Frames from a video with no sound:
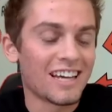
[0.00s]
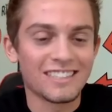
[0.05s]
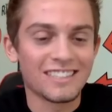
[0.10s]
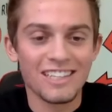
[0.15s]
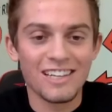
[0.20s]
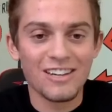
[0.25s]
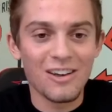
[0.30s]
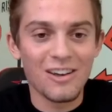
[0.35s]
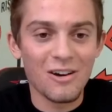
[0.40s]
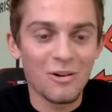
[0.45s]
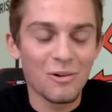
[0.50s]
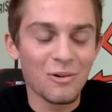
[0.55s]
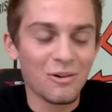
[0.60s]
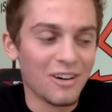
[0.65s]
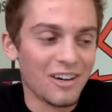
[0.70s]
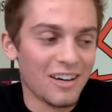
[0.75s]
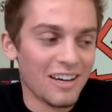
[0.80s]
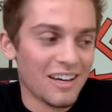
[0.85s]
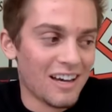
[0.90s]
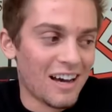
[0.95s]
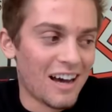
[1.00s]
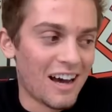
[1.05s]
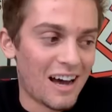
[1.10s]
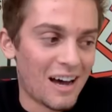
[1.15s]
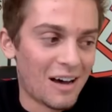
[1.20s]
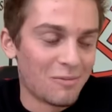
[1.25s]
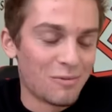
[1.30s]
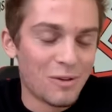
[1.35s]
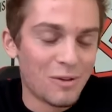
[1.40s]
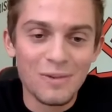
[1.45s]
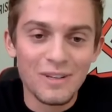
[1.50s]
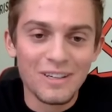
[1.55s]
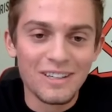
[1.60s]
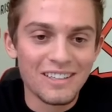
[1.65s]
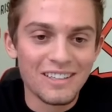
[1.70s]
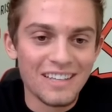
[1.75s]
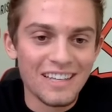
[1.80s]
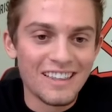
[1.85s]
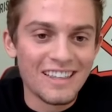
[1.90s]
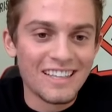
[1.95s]
Because I know um, we've
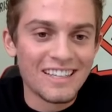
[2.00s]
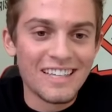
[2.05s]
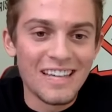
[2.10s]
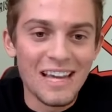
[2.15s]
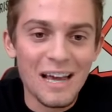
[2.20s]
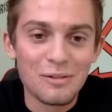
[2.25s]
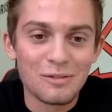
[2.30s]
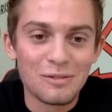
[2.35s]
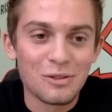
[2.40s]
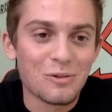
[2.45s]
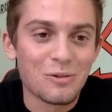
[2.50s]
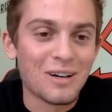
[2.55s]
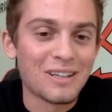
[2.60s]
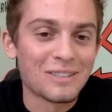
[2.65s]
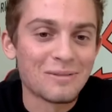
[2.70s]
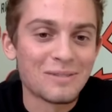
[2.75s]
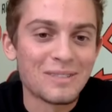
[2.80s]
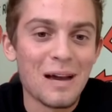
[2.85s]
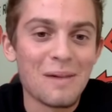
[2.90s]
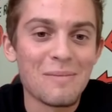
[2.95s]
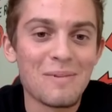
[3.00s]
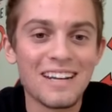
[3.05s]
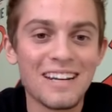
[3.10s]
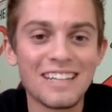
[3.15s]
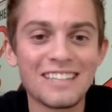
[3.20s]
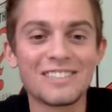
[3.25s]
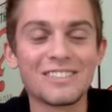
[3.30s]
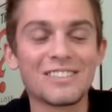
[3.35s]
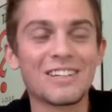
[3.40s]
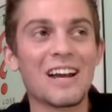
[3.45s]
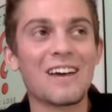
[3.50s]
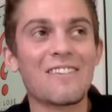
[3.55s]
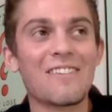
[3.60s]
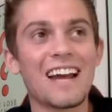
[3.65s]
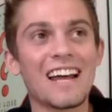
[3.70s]
been in the DMs for quite some time on Instagram,